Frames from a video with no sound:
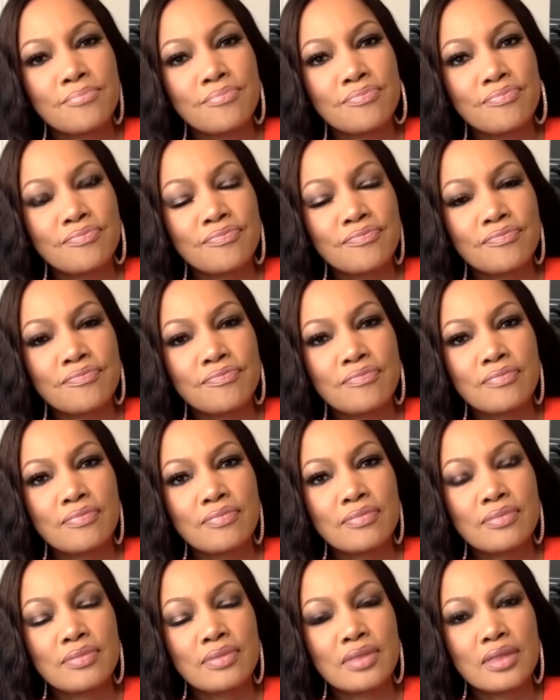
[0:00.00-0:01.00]

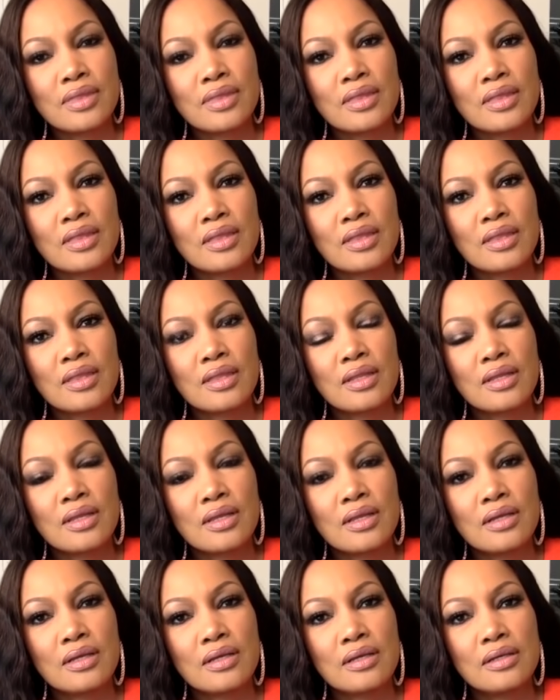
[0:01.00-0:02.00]

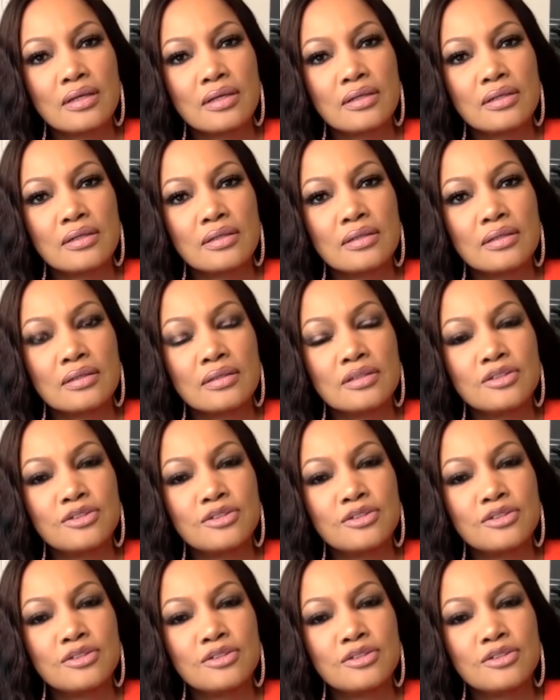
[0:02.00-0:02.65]
(not speaking)